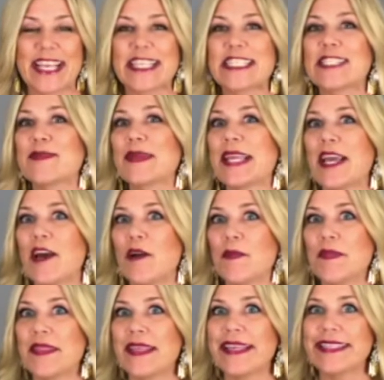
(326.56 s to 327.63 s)
So we
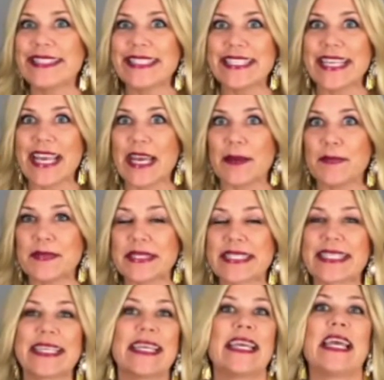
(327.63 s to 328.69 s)
hope these tips